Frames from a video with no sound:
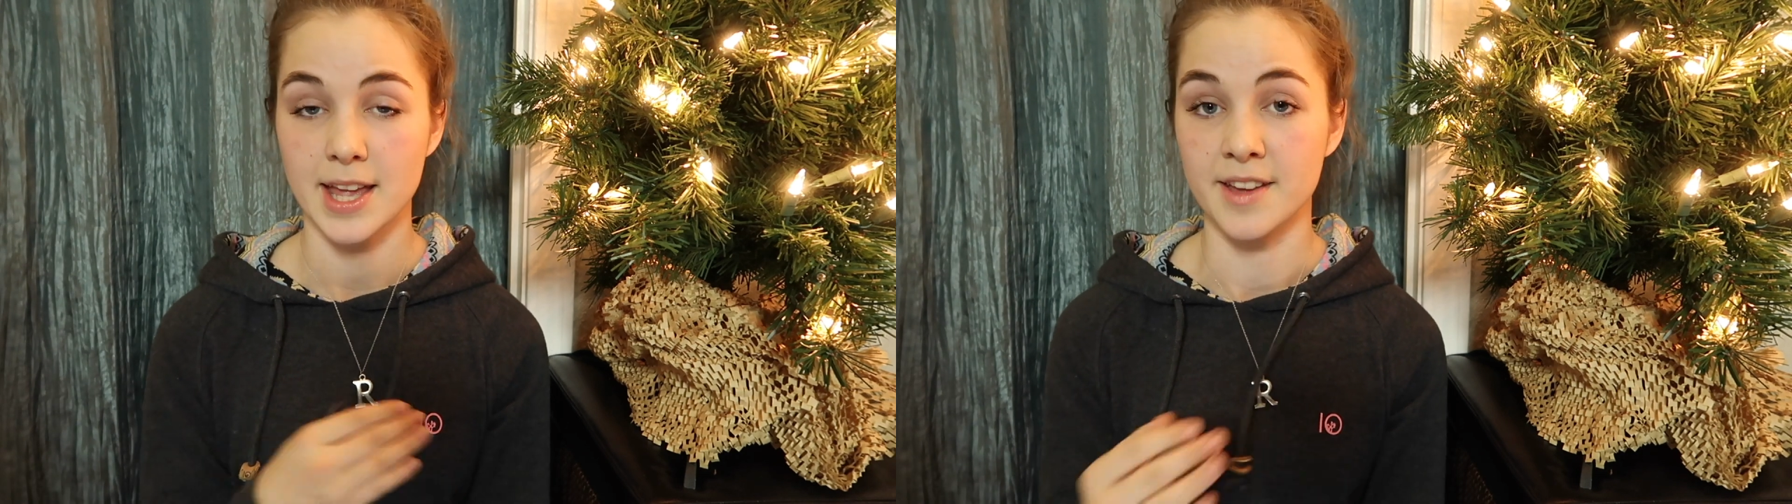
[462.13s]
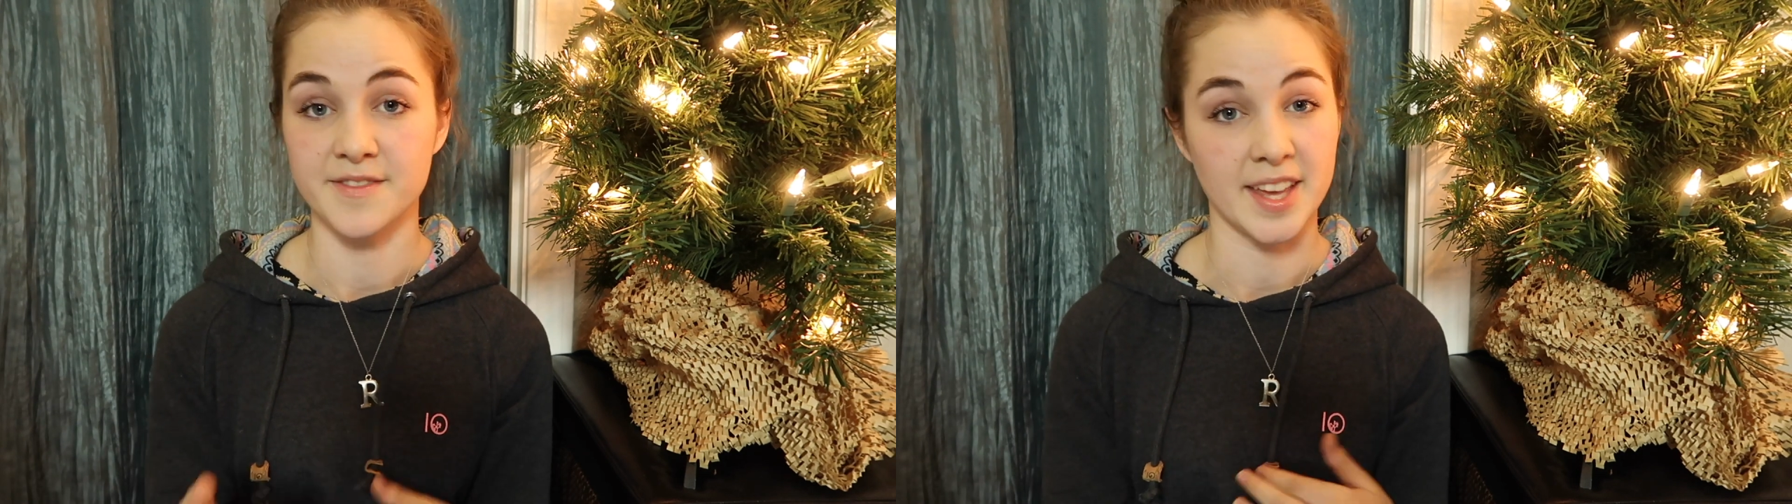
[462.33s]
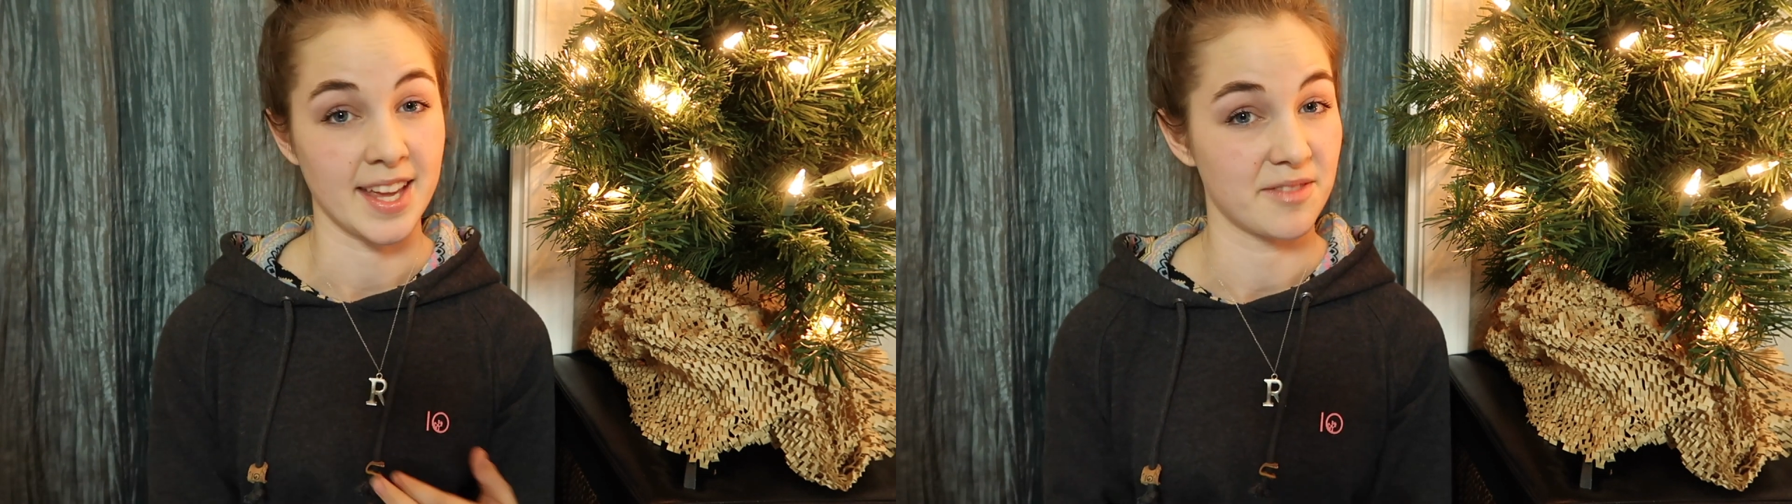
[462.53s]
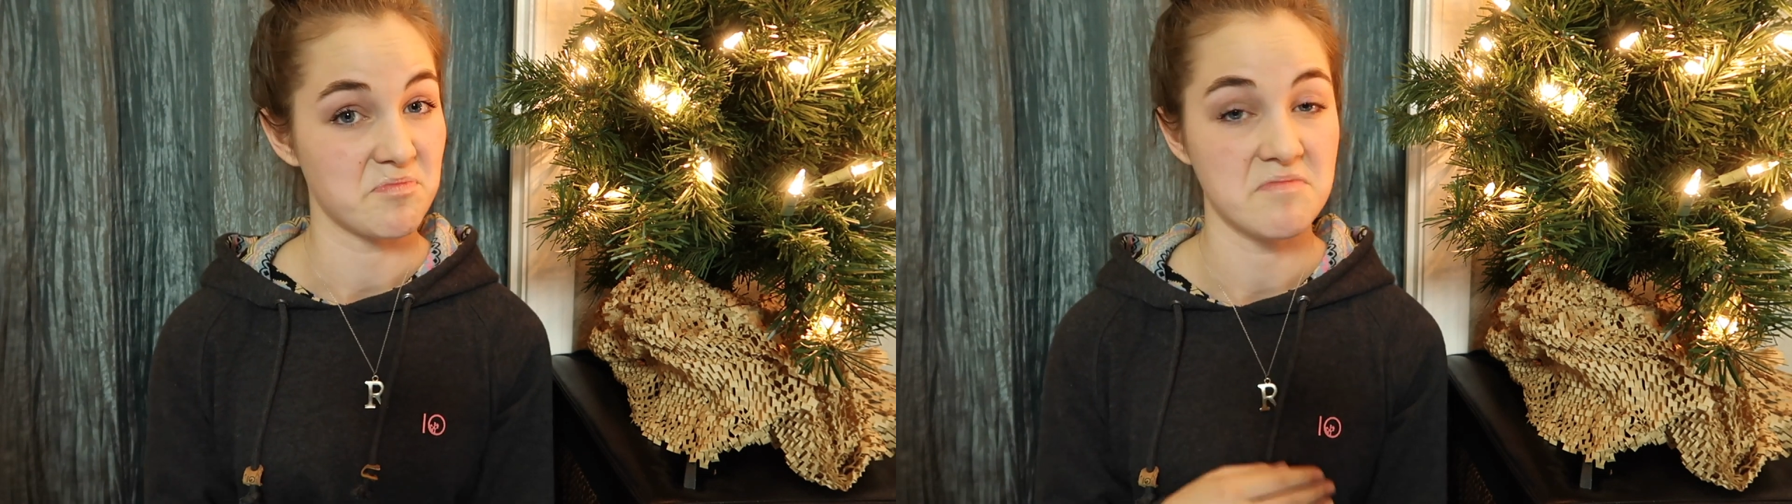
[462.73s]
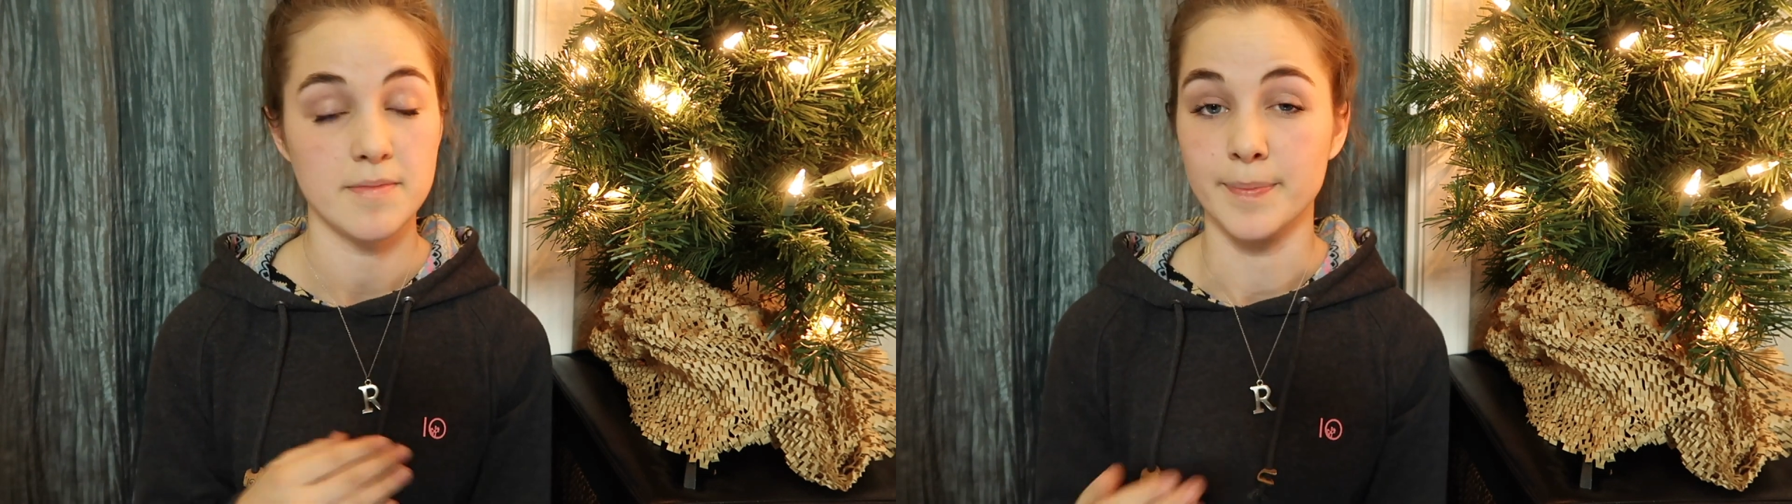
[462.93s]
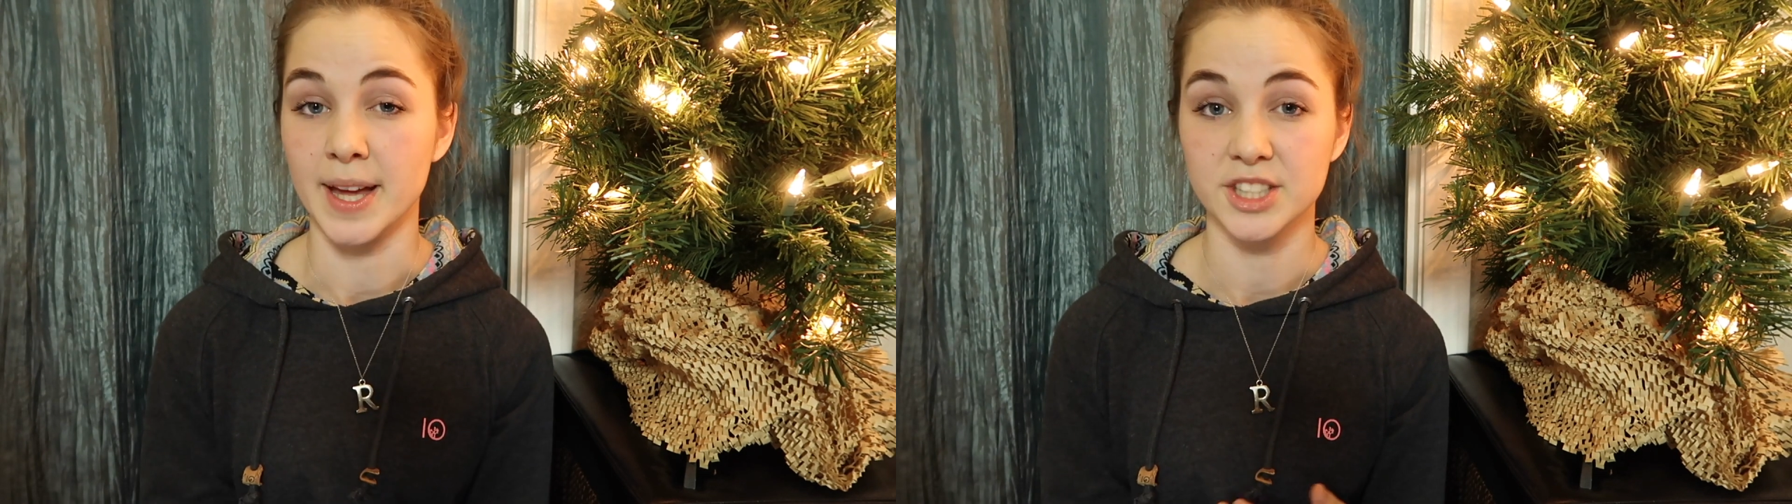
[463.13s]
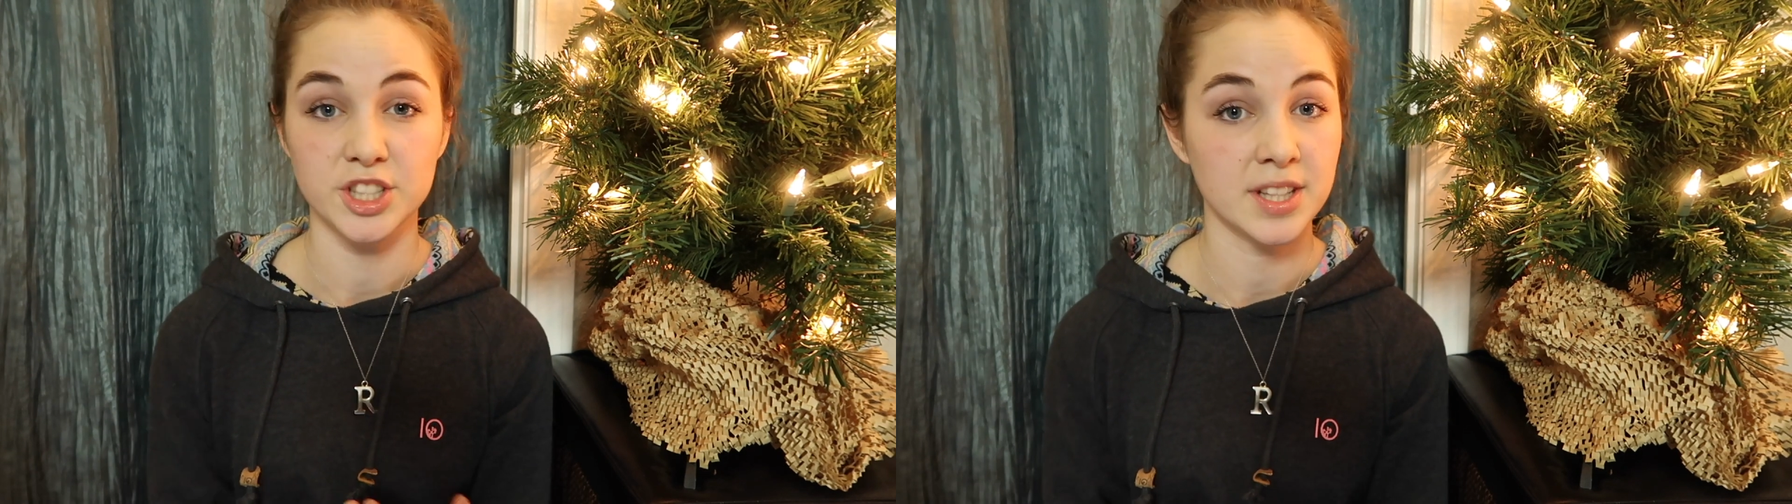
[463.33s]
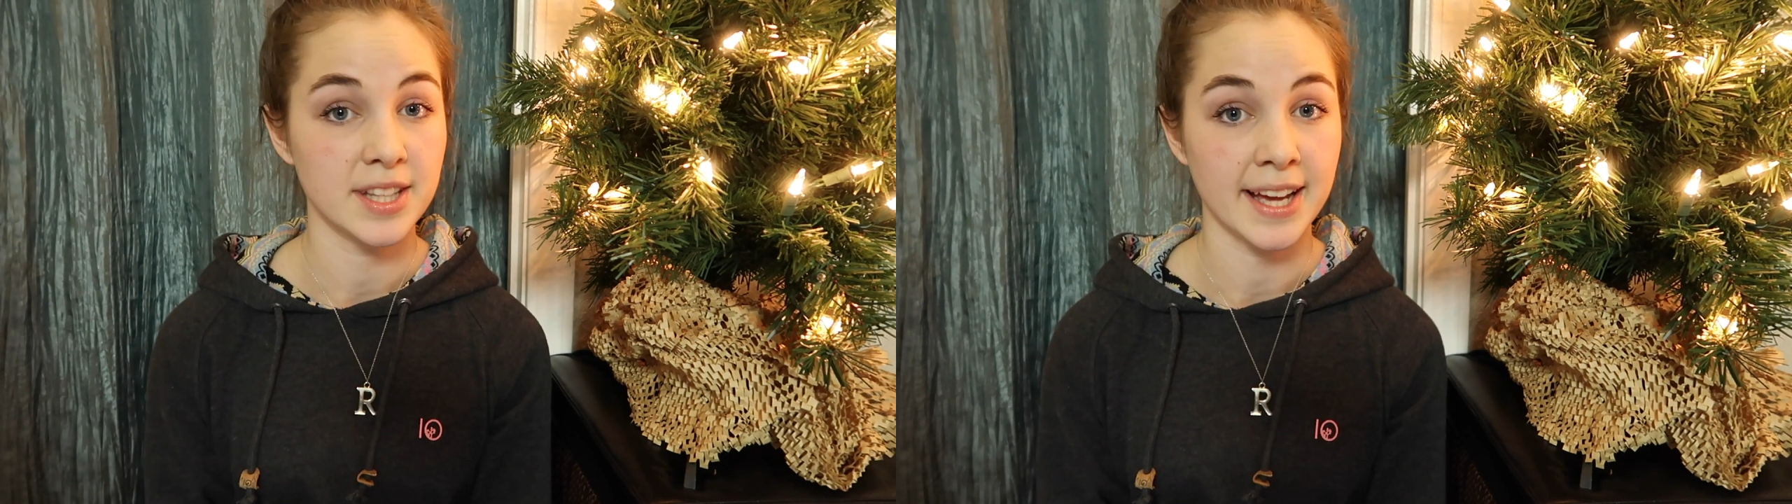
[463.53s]
if they
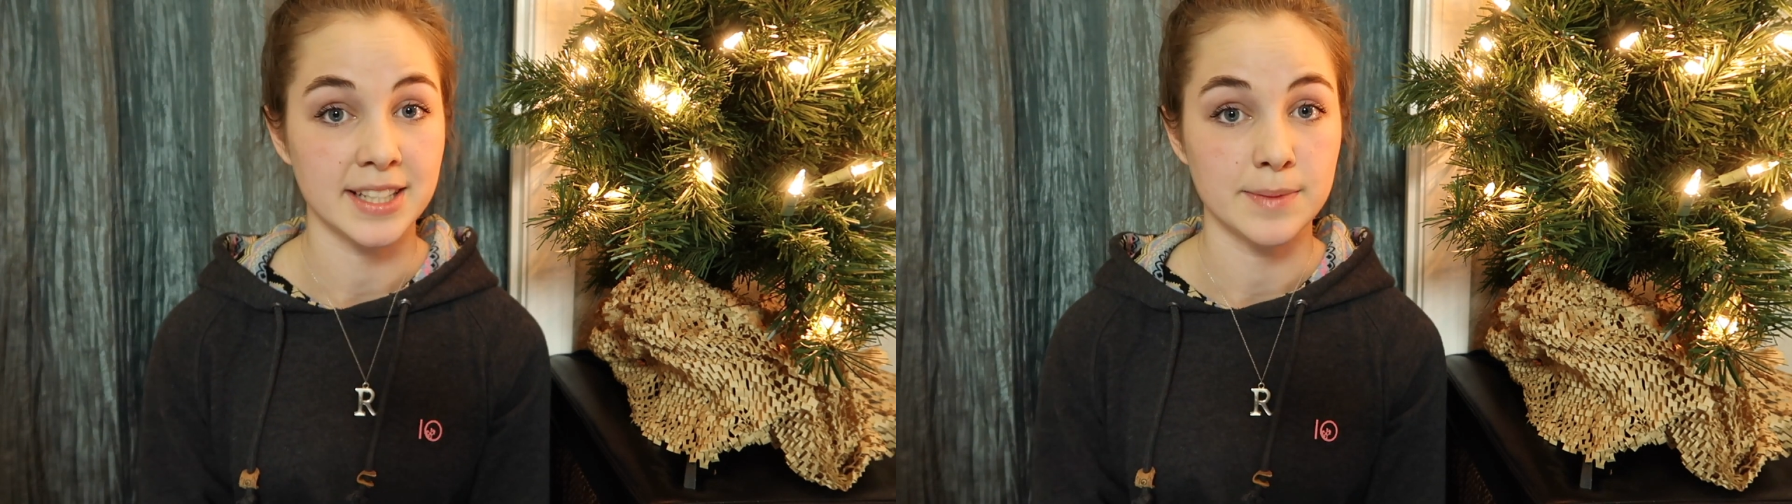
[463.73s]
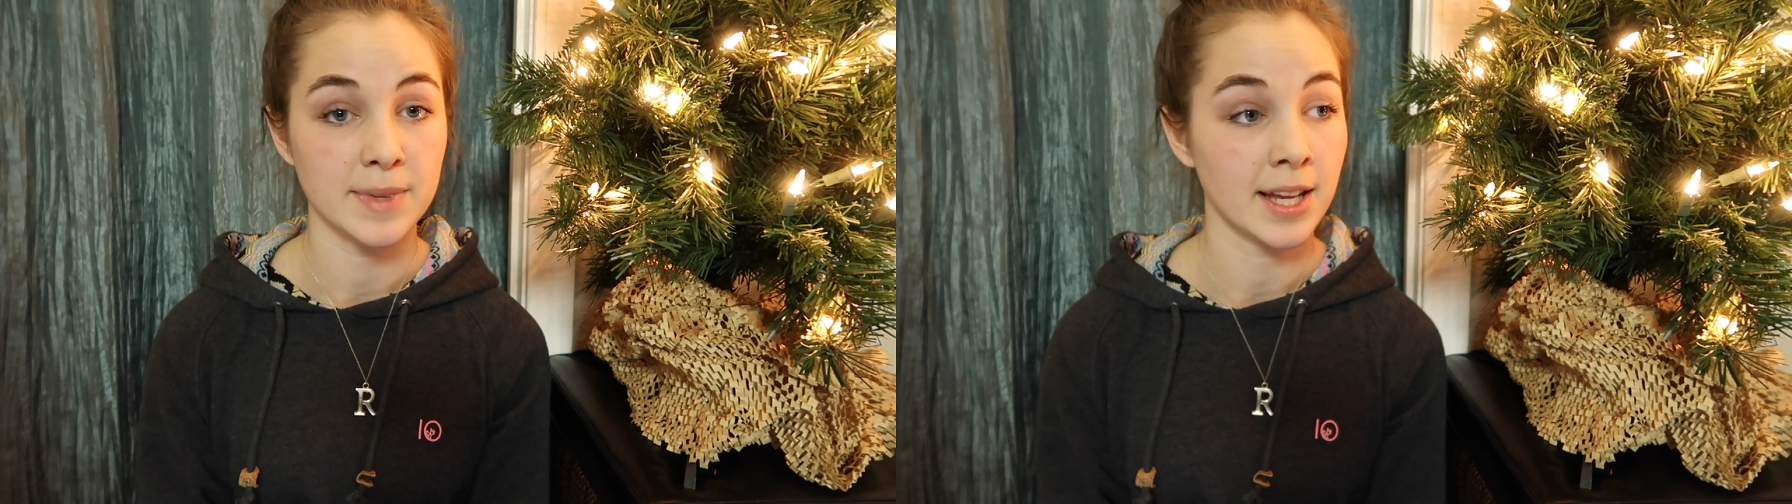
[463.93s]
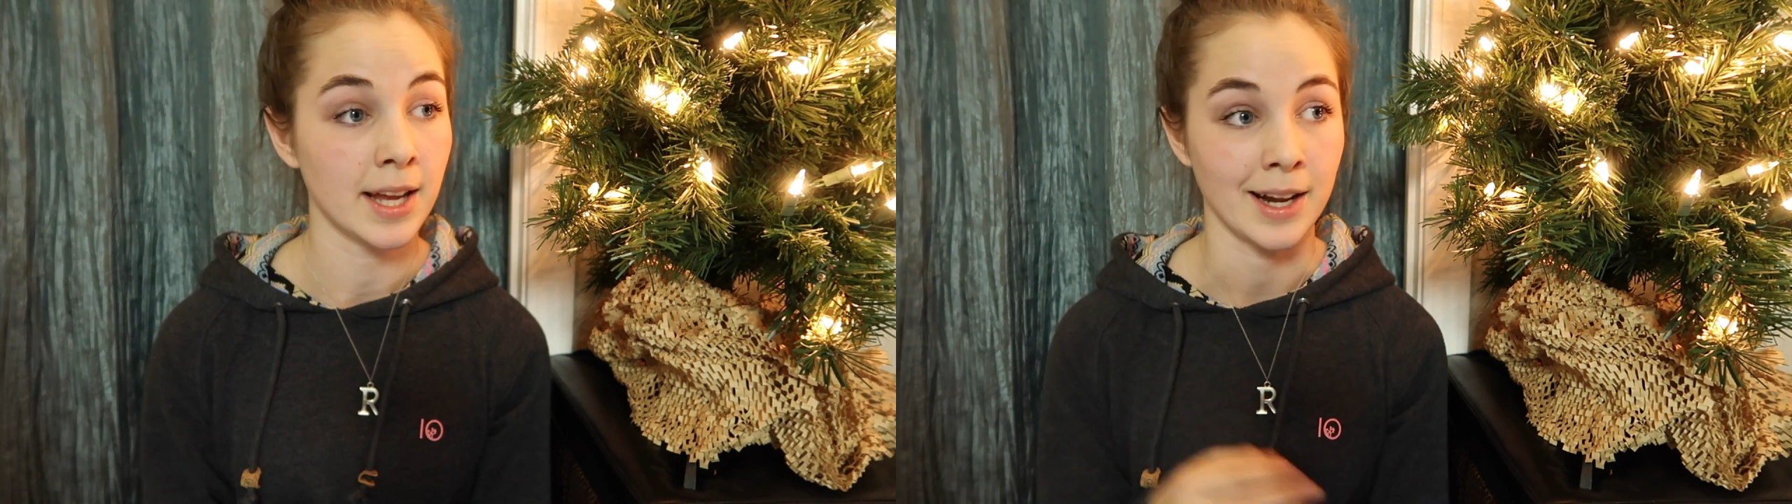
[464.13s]
mentioned that to me